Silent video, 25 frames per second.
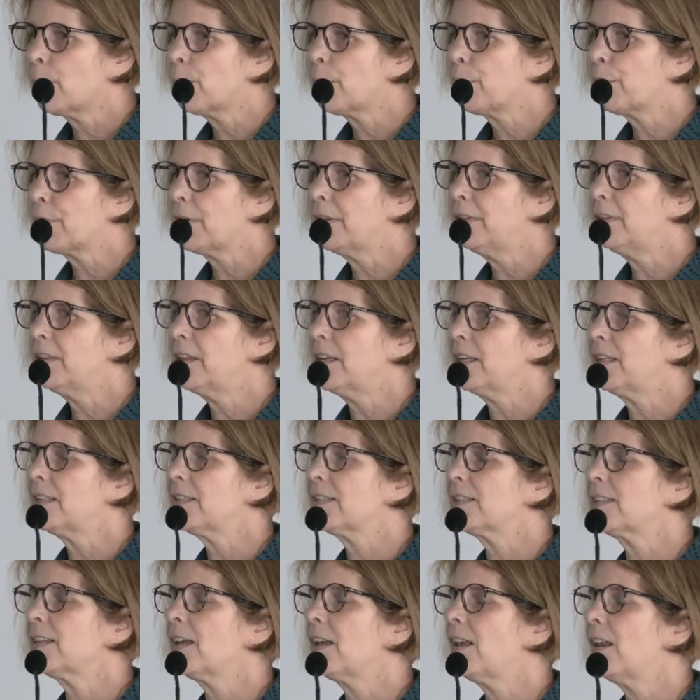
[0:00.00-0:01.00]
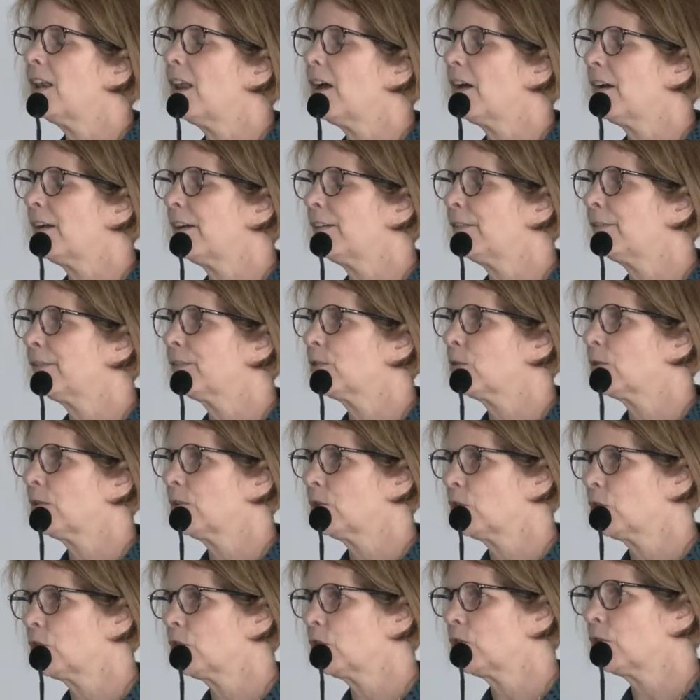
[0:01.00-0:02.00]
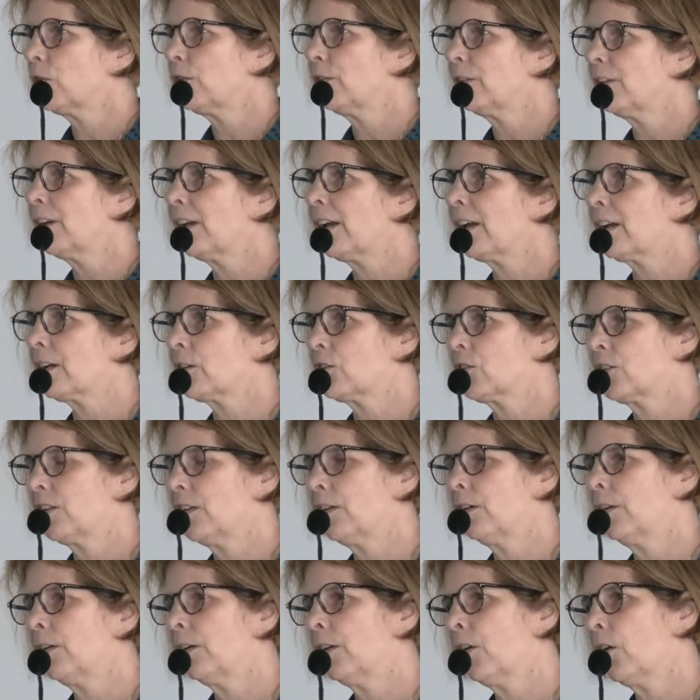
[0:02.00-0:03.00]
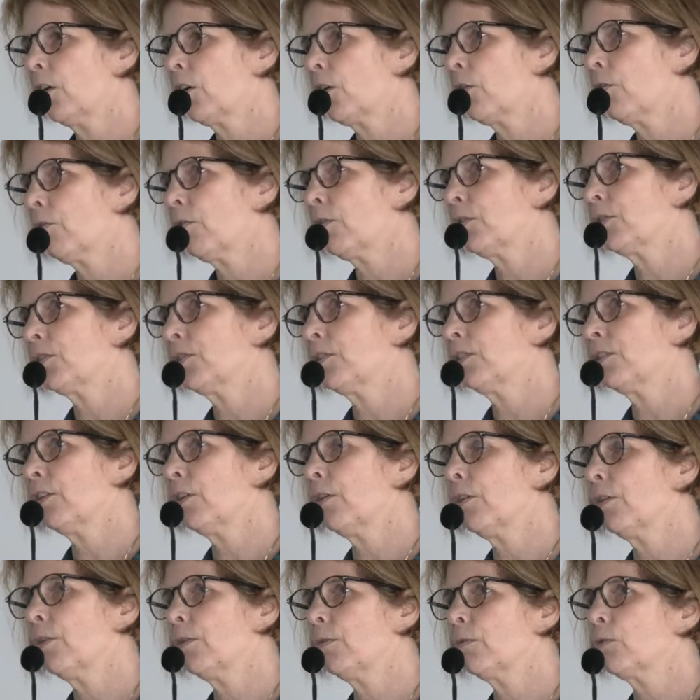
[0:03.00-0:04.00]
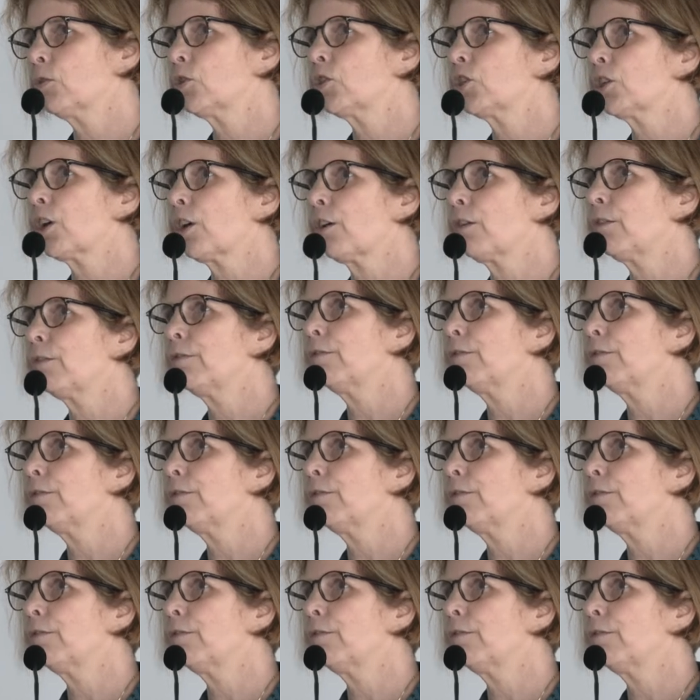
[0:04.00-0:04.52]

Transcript: bring these to life to ensure that actually across the whole show